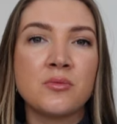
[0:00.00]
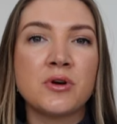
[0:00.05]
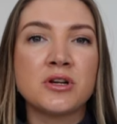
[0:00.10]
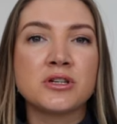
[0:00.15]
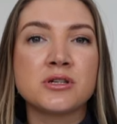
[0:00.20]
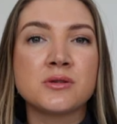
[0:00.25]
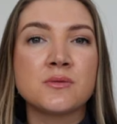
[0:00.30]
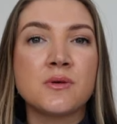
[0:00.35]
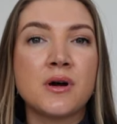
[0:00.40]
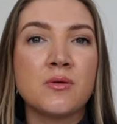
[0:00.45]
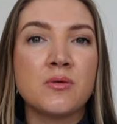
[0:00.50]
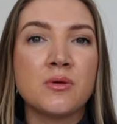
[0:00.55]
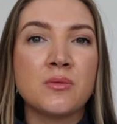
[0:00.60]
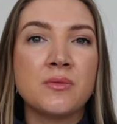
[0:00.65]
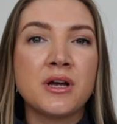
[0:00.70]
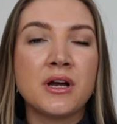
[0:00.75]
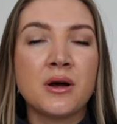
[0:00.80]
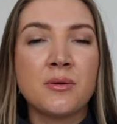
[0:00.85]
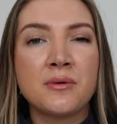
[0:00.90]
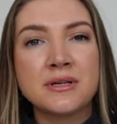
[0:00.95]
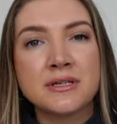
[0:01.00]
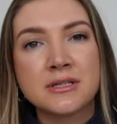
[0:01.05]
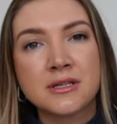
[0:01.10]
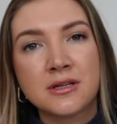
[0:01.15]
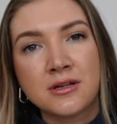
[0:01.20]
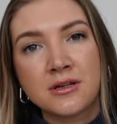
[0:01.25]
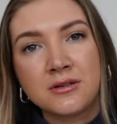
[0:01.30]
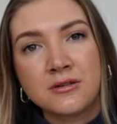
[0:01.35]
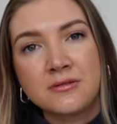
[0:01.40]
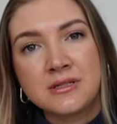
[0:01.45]
much as well when we come into
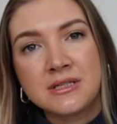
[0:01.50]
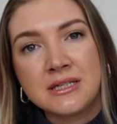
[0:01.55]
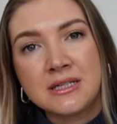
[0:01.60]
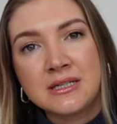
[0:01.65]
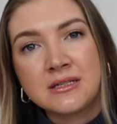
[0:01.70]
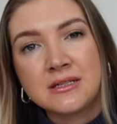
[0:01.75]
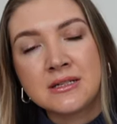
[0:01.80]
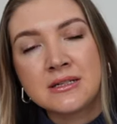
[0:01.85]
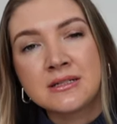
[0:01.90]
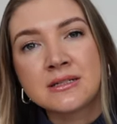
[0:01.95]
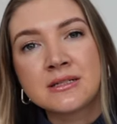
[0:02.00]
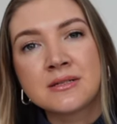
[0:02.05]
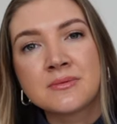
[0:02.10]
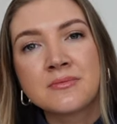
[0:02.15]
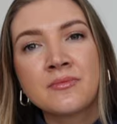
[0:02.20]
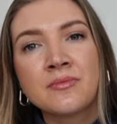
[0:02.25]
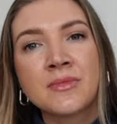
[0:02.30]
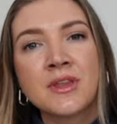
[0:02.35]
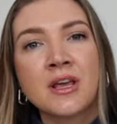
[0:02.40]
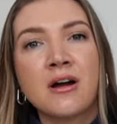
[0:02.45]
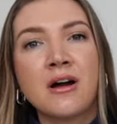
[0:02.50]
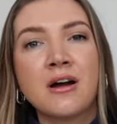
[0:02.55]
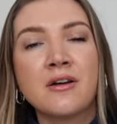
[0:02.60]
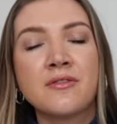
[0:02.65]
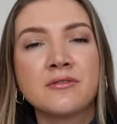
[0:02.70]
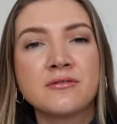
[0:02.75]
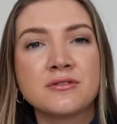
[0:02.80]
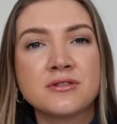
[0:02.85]
the new seasons. I feel